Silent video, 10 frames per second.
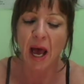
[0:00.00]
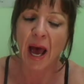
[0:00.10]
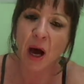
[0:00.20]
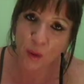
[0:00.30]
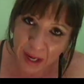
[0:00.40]

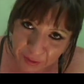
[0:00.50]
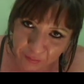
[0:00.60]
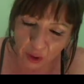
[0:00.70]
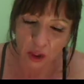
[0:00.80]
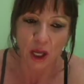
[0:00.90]

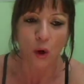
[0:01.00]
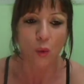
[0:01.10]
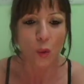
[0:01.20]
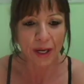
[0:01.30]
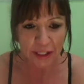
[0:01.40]
However,
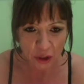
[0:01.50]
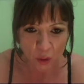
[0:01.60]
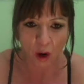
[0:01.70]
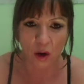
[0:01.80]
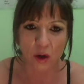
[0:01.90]
when
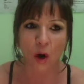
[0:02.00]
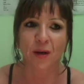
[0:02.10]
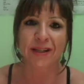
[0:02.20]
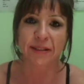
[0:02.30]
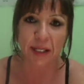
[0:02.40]
you are
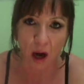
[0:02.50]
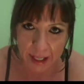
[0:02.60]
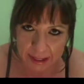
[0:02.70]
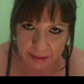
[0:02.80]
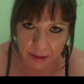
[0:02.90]
on a
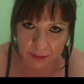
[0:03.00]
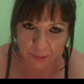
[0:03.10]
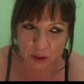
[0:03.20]
diet,